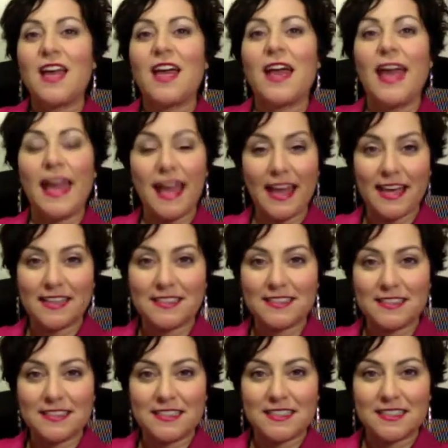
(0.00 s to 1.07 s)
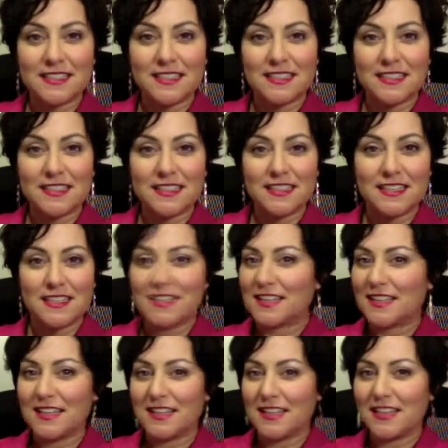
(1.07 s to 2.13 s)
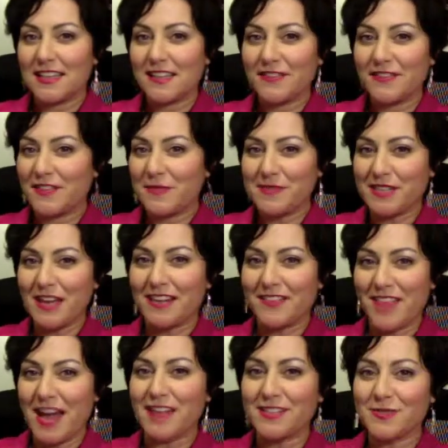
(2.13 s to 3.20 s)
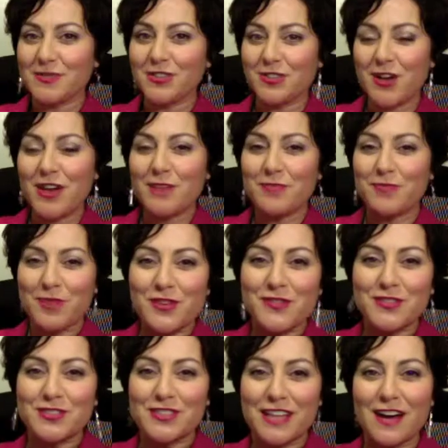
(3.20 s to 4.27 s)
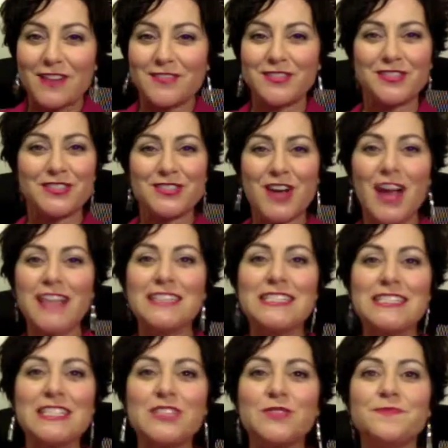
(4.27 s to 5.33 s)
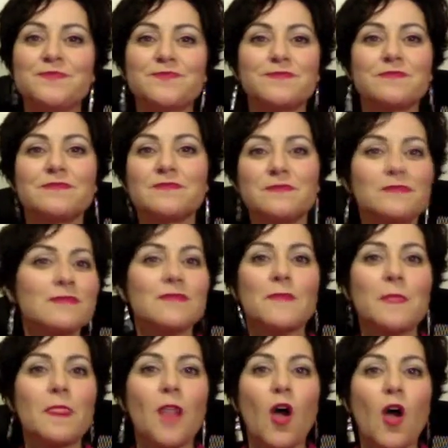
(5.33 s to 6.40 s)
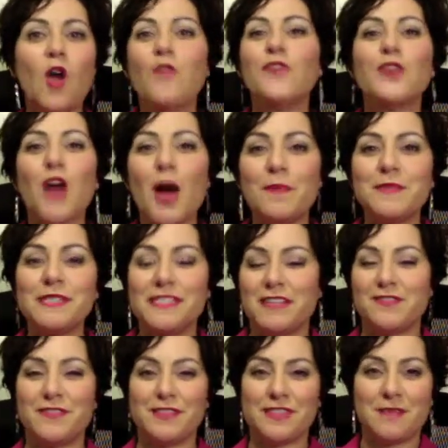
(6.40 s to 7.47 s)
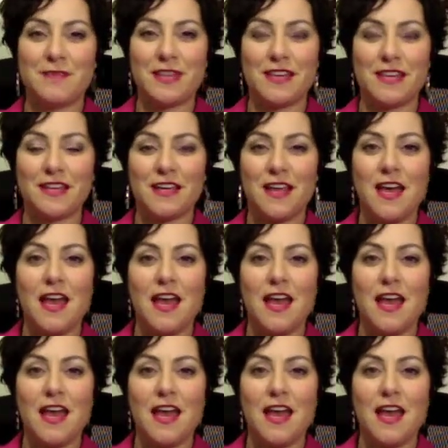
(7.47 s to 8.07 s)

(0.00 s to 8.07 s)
And the flip side of that is when you're trying to prove yourself, when you're trying to overcompensate for something.